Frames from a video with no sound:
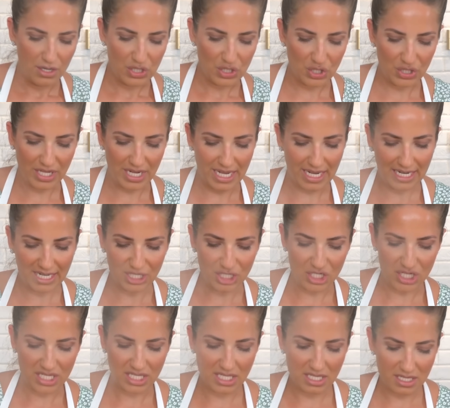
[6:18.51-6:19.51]
so that it can
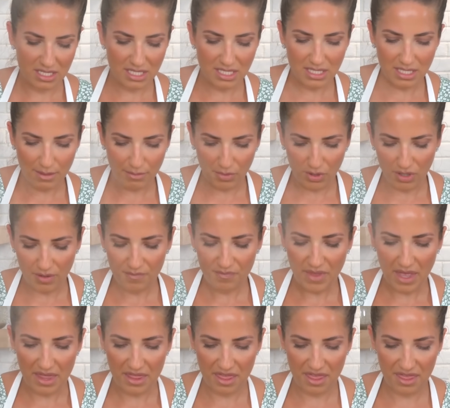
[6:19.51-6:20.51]
just simmer
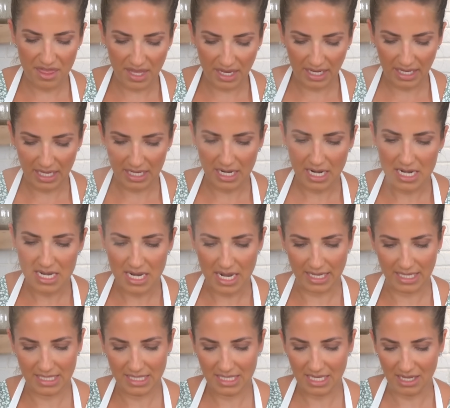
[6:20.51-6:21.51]
and thicken
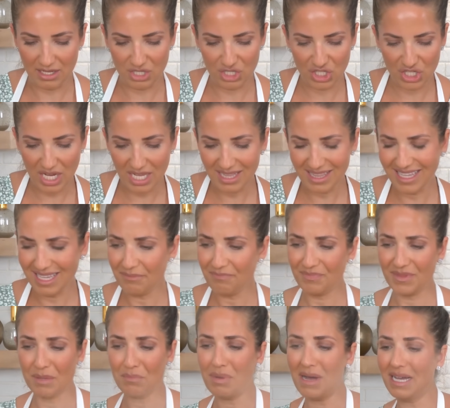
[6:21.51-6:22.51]
nice and gently.
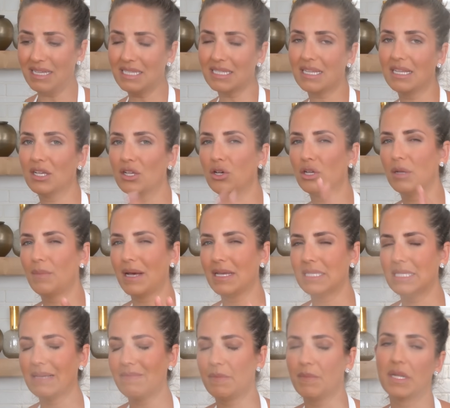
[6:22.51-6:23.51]
The pasta's gonna cook about
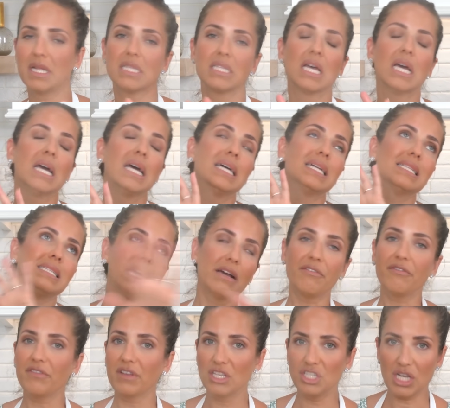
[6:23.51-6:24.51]
seven minutes.
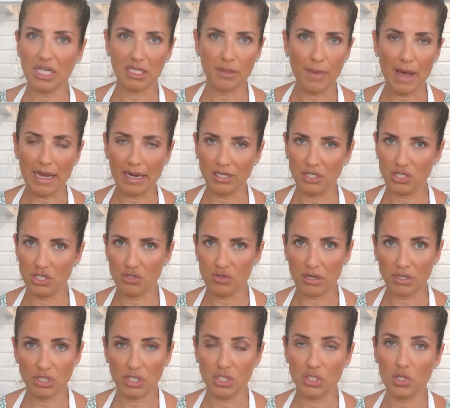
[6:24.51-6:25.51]
Definitely check the package
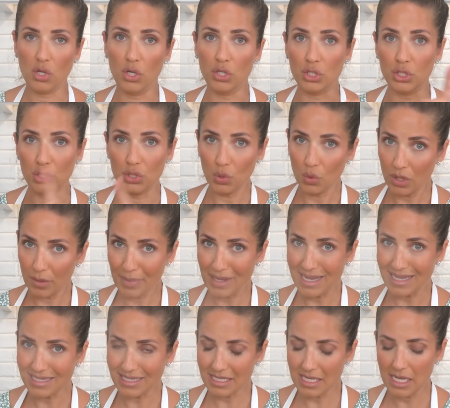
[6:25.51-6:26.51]
instructions on your
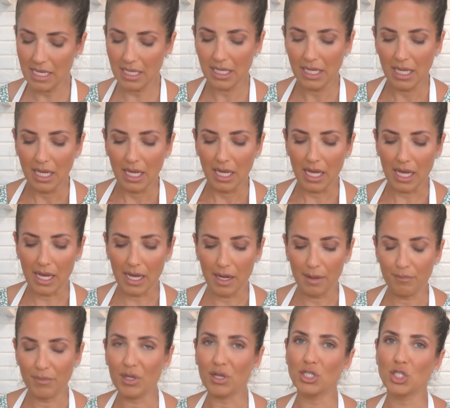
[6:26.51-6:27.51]
pasta uh,
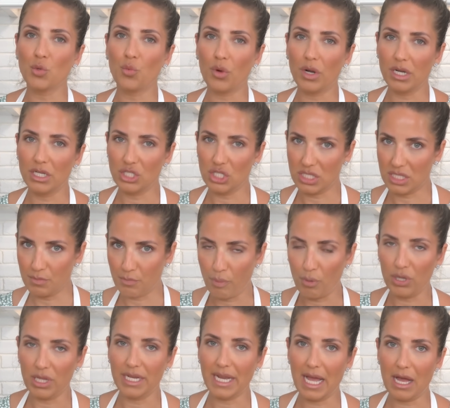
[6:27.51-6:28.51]
because you wanna just
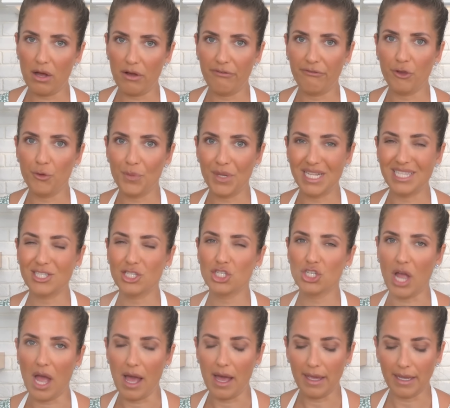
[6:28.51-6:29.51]
pull it out a few minutes
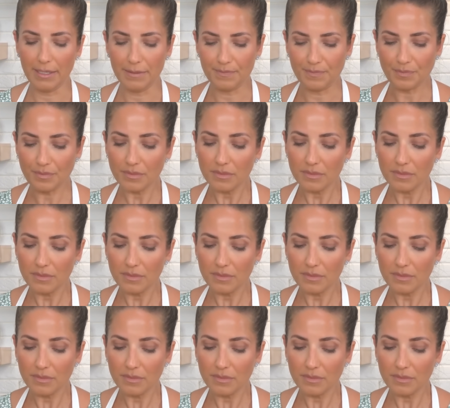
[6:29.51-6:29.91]
shy